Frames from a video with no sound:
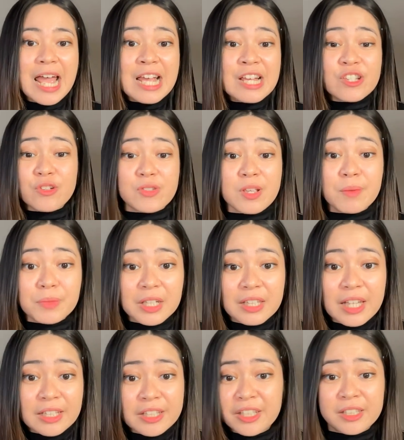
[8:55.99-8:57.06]
So something
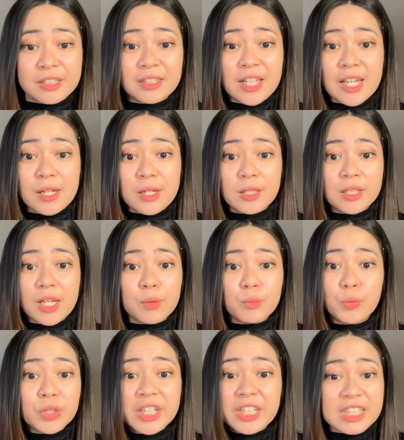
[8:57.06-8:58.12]
like that. They
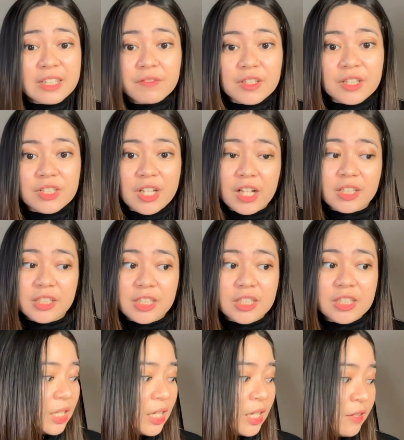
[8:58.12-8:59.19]
wouldn't even tell
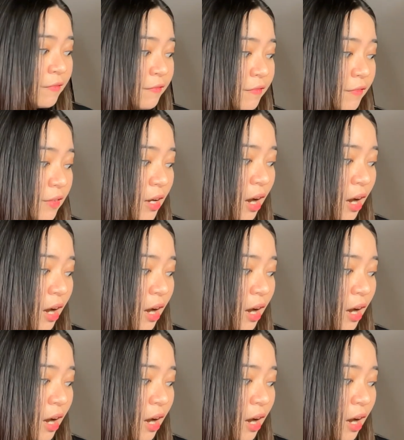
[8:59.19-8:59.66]
you if